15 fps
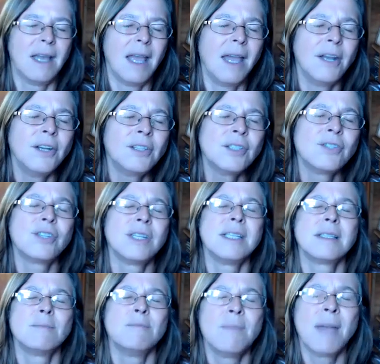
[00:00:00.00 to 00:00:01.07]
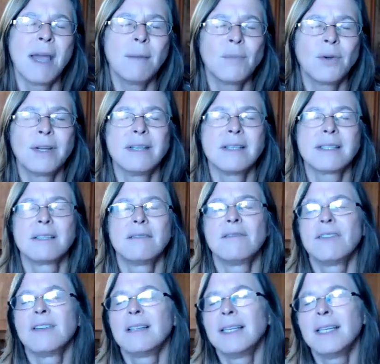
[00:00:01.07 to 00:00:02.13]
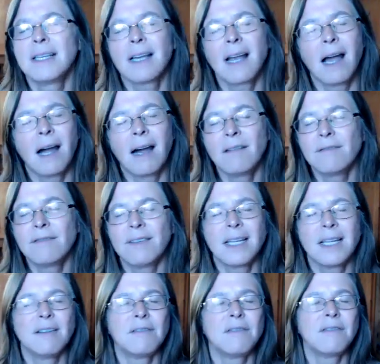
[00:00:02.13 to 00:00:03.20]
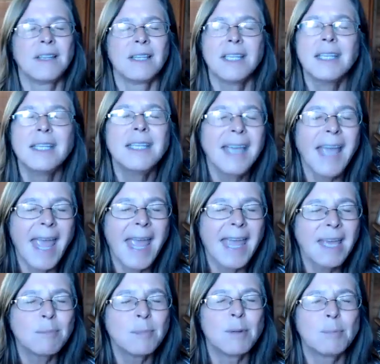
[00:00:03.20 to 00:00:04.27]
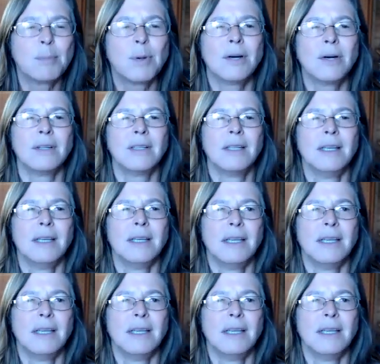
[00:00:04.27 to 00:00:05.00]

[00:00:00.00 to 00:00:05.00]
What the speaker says: Energies, memories of feeling confident, feeling capable